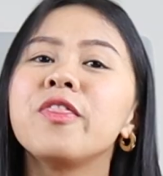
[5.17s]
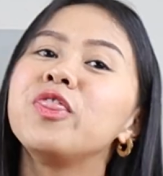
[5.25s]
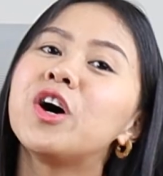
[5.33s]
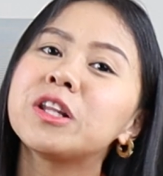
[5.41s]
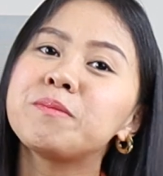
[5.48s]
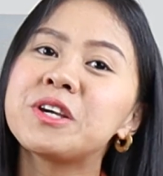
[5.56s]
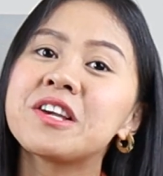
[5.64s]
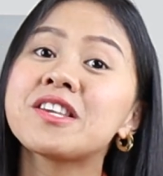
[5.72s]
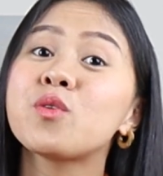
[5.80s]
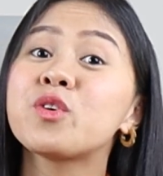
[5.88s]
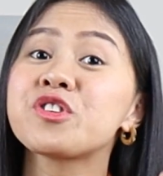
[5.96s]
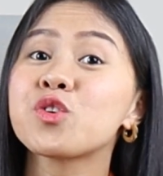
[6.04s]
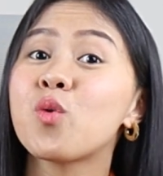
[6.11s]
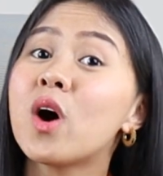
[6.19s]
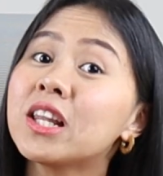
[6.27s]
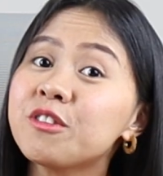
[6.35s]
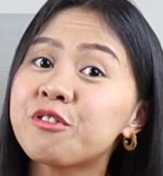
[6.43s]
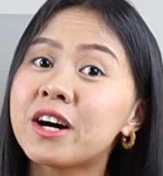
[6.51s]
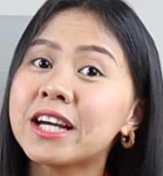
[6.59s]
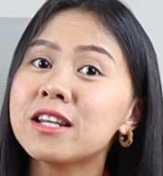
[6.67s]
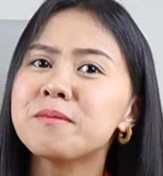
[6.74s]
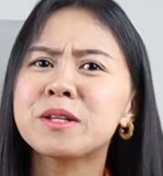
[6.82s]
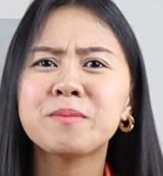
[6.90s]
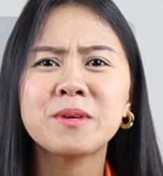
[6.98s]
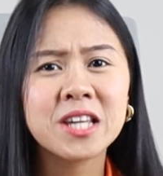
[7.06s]
not because I wasn't qualified,
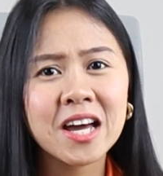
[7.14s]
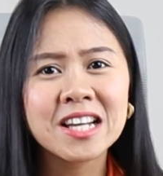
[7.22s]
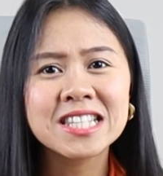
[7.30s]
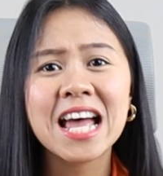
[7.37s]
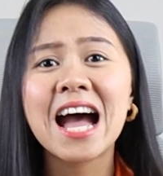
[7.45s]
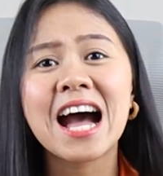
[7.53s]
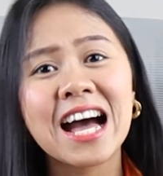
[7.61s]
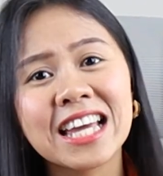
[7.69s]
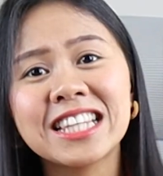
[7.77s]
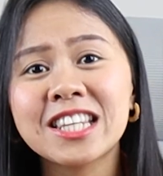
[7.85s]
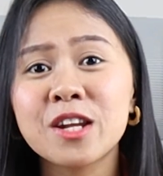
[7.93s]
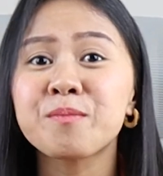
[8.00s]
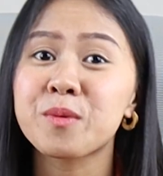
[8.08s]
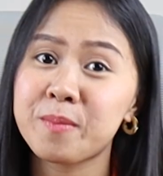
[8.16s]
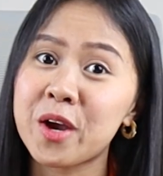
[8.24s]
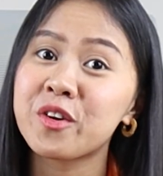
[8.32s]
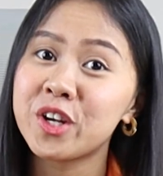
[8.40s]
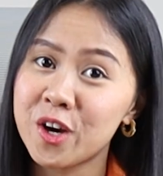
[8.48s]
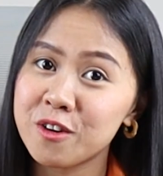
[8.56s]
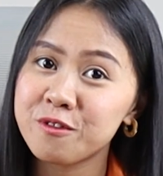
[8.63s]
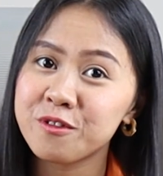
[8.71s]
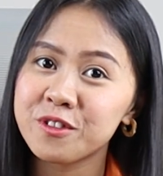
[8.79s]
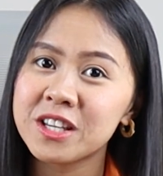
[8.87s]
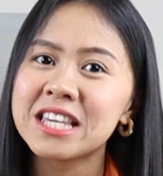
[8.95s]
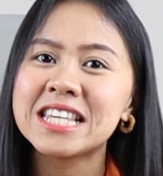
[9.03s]
but because I didn't prepare
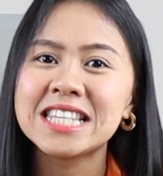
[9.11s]
enough.